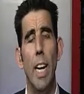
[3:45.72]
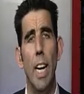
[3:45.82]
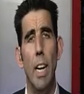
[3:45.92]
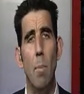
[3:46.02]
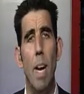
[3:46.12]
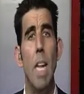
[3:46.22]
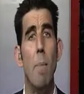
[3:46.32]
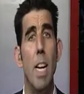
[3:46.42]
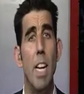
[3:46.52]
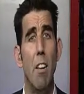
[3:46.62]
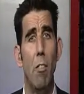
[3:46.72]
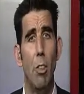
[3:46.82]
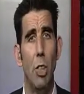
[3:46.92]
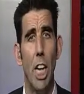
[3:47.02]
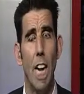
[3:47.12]
in many
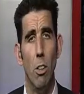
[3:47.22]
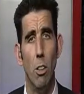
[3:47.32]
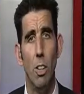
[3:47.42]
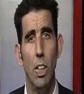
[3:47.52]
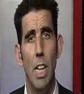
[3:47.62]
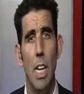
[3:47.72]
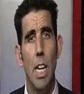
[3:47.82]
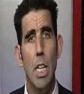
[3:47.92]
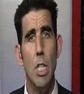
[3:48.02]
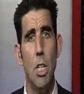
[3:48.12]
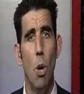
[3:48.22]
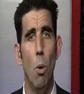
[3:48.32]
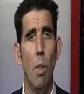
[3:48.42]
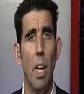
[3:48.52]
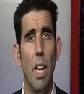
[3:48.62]
different channels.
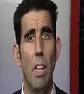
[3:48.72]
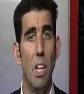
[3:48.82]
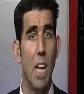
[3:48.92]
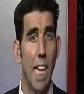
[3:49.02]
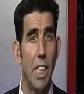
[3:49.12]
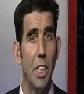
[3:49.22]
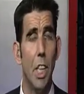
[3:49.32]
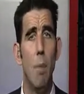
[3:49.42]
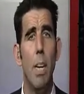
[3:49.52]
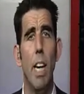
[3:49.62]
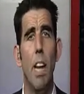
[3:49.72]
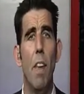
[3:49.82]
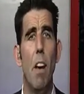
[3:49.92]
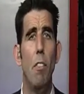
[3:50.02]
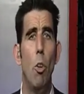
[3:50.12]
So the data's coming, and
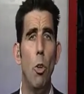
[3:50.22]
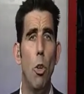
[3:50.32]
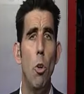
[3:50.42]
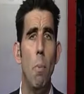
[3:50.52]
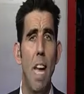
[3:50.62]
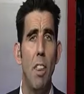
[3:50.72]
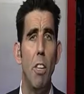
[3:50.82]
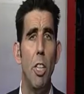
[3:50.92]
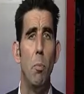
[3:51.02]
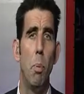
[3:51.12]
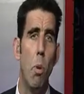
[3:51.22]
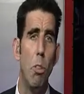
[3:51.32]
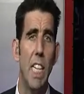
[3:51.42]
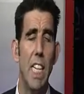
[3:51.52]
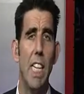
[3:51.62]
therefore new methods of
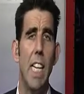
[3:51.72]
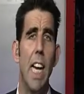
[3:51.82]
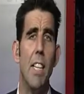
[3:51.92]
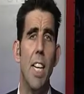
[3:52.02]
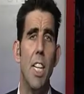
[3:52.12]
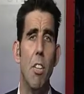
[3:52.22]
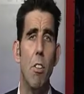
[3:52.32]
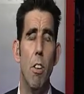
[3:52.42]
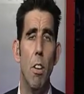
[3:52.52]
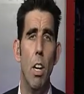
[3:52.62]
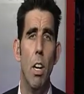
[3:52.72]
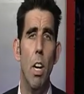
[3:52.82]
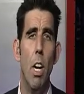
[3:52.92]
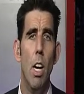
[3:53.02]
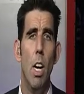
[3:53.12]
processing that data
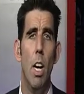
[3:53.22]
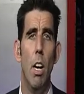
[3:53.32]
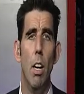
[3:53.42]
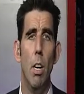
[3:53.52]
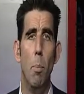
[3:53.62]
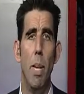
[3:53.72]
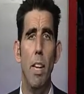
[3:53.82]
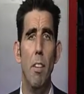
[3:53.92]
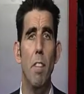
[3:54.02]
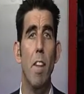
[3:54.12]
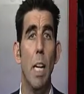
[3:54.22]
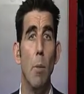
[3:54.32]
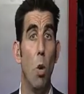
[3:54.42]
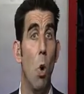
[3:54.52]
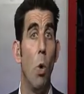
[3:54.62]
are being
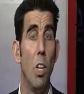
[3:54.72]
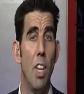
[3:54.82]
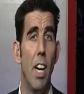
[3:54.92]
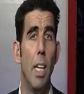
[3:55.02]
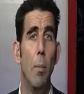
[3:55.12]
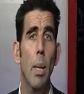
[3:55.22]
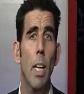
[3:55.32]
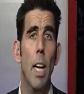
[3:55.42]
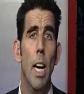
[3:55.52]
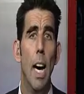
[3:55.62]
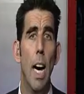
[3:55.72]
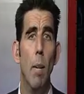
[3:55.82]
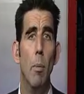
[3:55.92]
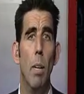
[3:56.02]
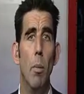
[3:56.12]
developed all the time.
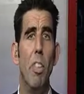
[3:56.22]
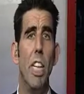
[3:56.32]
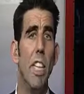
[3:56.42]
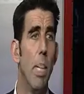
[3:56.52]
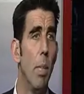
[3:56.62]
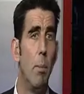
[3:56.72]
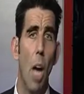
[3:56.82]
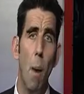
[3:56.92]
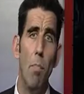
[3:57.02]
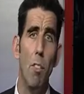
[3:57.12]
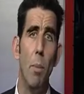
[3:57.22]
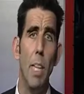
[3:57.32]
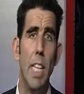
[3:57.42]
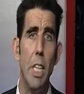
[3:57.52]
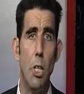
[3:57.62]
And we've seen some of them come from
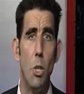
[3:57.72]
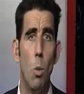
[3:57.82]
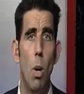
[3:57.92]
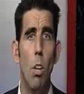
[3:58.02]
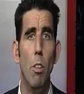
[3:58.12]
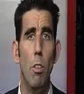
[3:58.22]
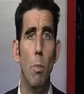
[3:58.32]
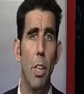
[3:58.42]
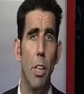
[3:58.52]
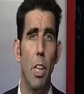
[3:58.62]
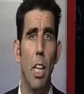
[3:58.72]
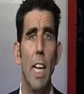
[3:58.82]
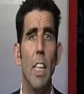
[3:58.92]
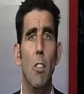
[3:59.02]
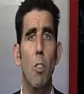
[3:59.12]
the digital world, from the
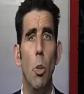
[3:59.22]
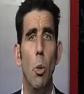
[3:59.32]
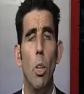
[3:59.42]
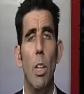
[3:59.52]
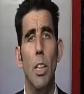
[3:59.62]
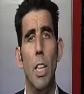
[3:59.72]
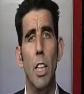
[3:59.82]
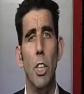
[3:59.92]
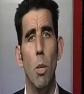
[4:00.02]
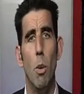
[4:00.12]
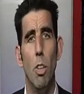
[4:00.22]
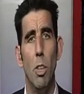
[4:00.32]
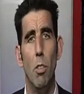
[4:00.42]
likes of Google and so on and so